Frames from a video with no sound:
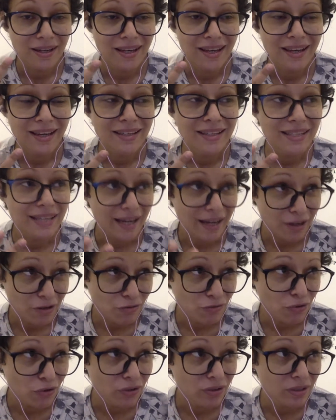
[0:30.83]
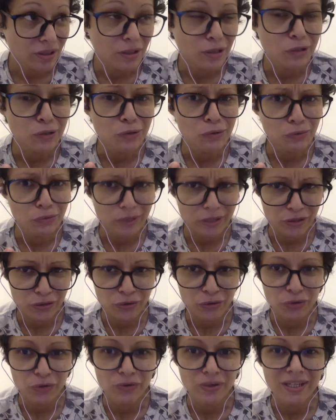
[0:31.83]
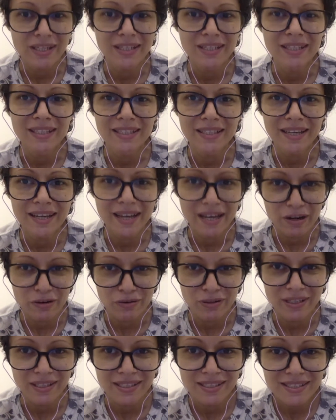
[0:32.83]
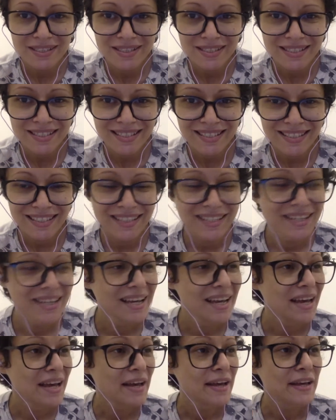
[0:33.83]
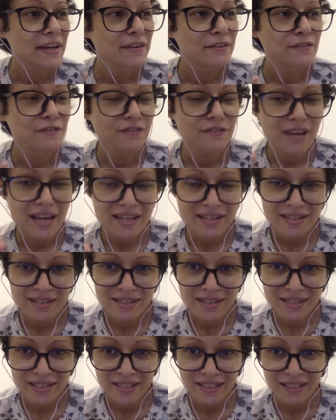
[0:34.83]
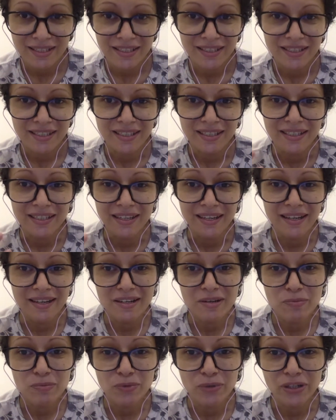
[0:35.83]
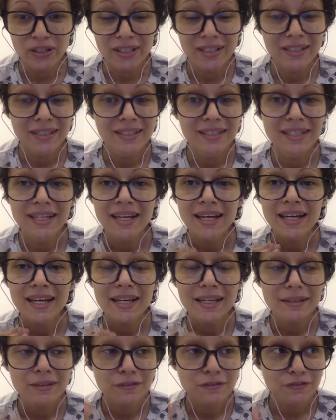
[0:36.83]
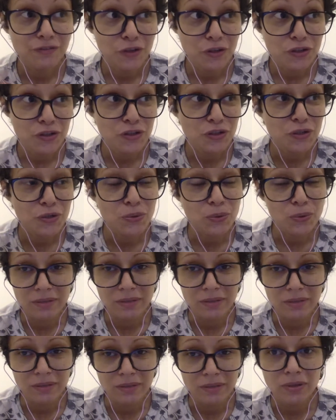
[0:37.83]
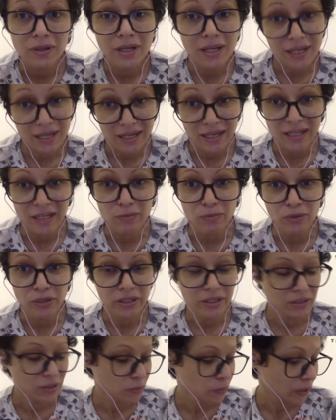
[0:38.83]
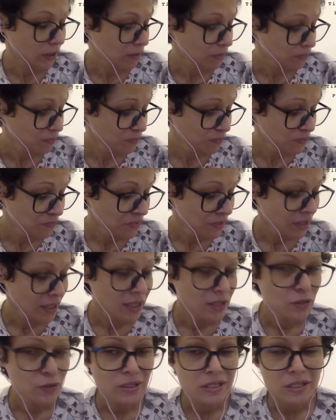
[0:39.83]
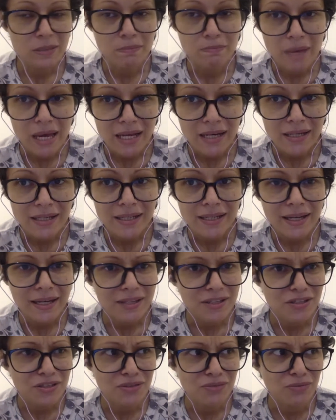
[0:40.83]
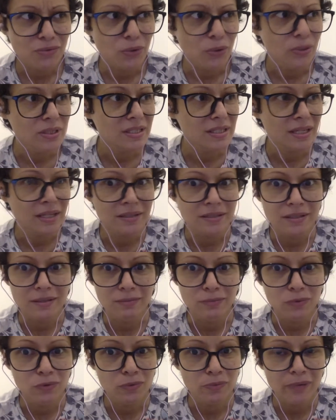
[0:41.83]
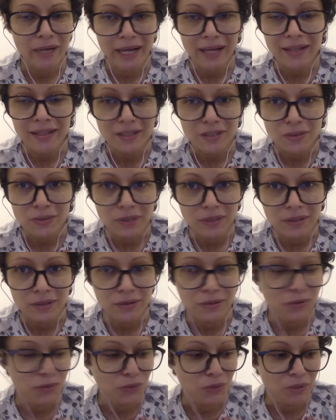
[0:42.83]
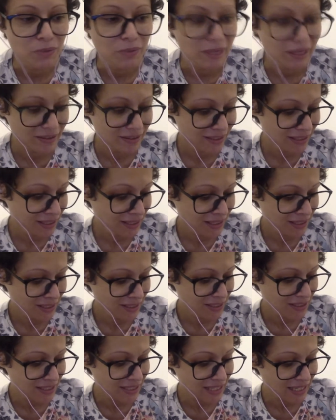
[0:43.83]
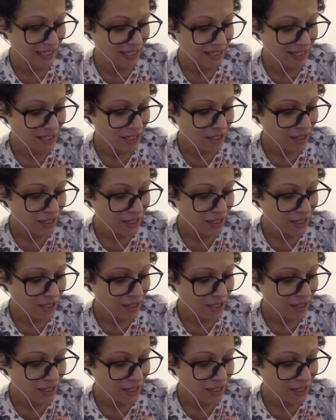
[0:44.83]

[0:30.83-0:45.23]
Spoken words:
Chiron retrograde in Aries, Vesta in Libra, and the first quarter moon in Libra as well. So it's mainly asteroids and small planets we're going to talk about today.